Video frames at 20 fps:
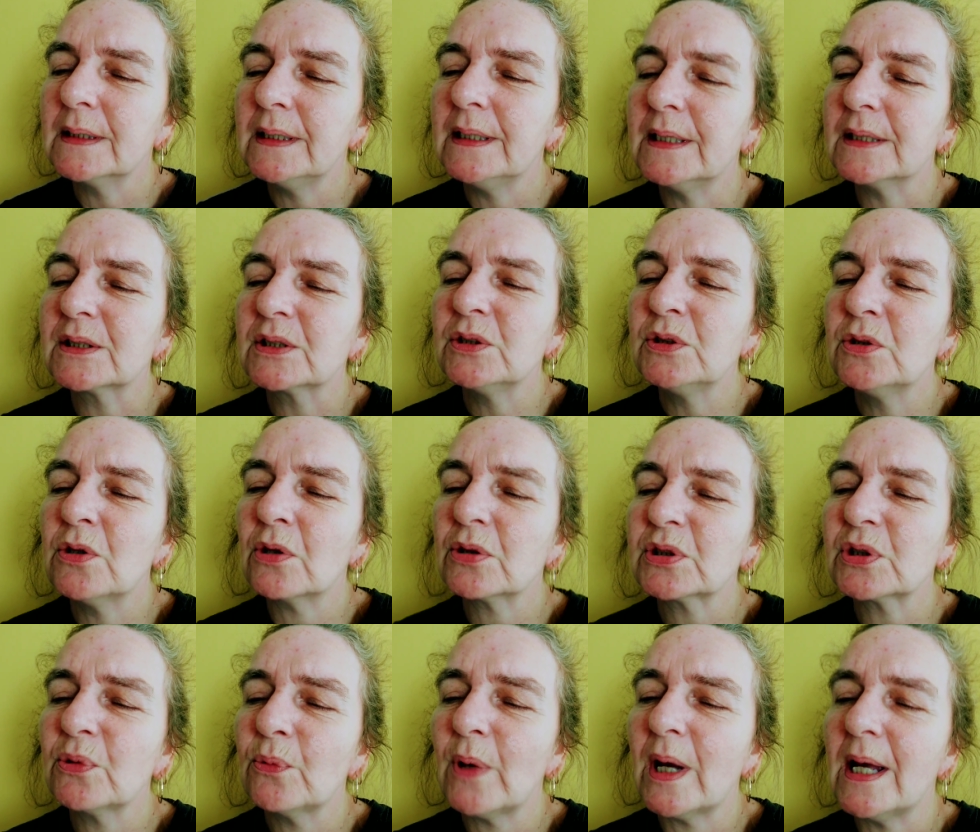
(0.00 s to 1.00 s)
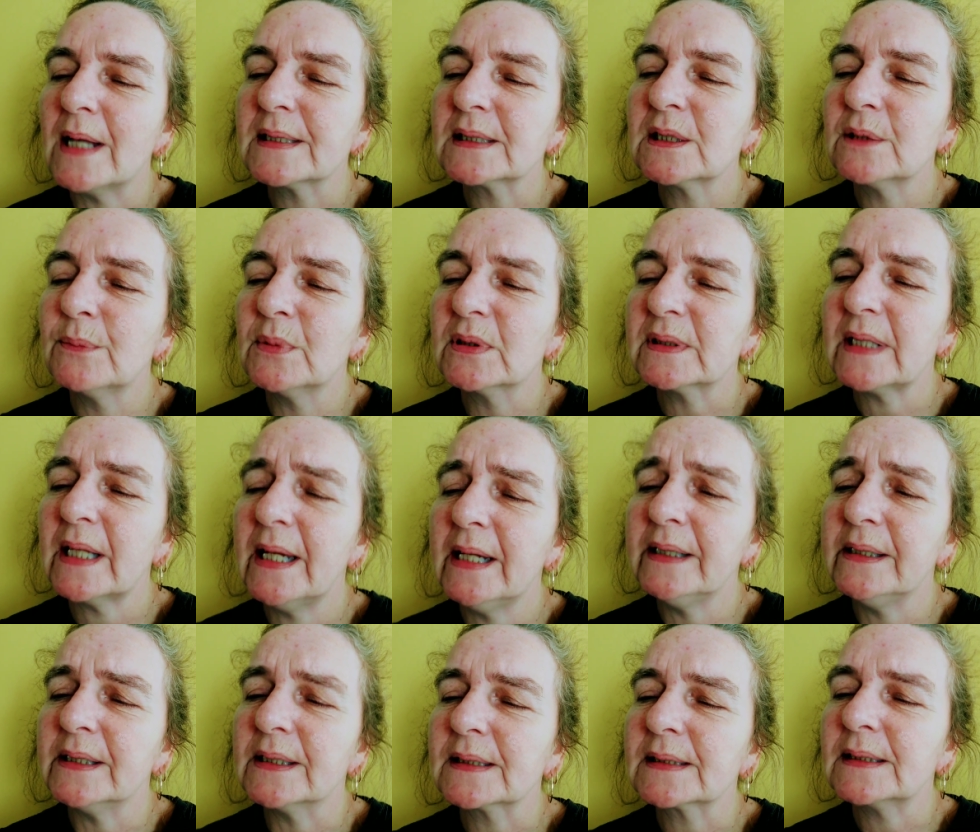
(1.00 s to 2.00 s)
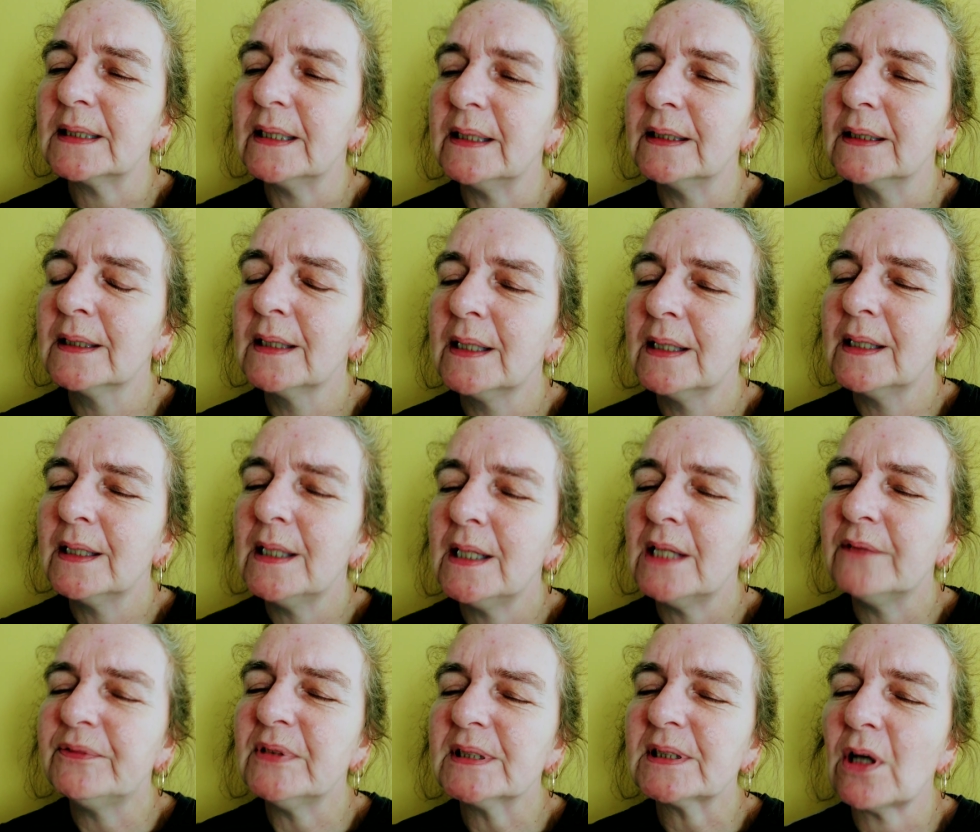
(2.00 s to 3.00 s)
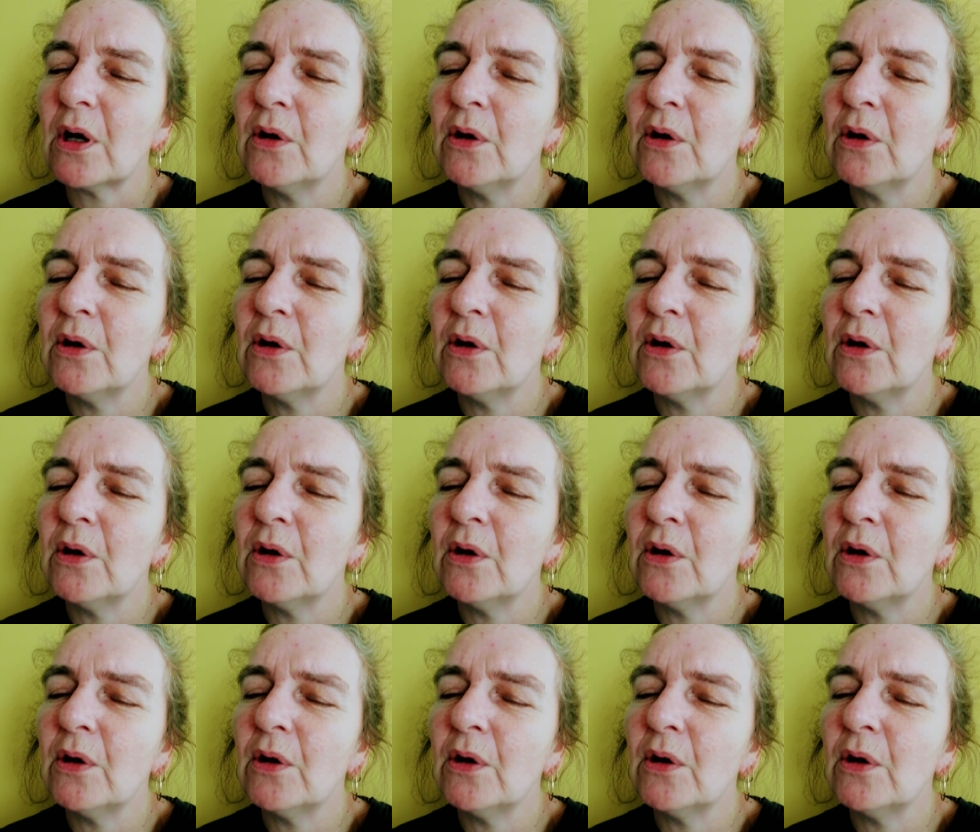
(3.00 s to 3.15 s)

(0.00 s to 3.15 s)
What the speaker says: he is not aware simultaneously if his